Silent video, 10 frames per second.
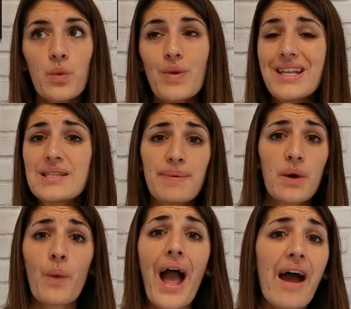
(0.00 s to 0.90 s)
we need to be
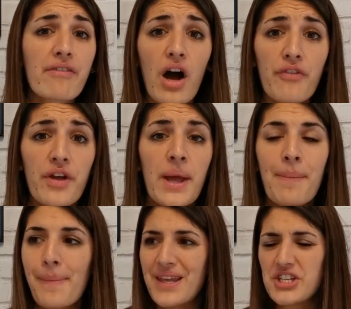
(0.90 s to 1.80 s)
aware of.
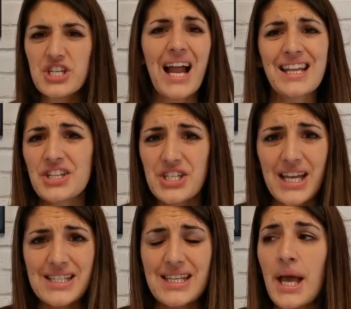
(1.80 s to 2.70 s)
Maybe it's
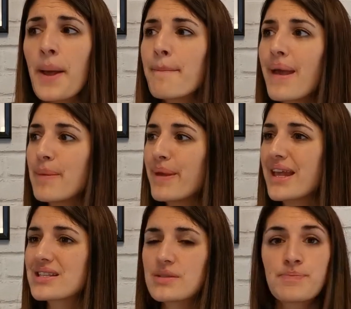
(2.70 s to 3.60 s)
challenges.
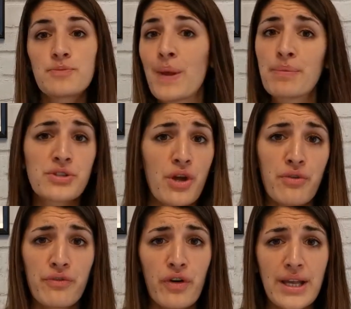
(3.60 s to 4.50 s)
Maybe it's people's
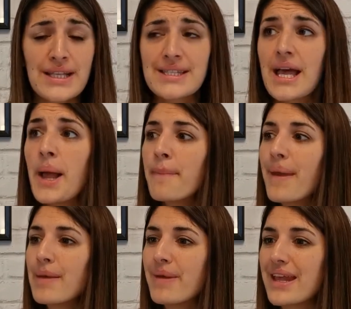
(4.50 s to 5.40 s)
tone of voice.
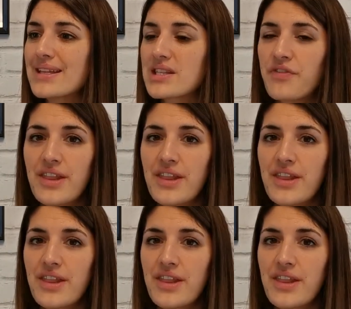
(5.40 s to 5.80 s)
Maybe it's the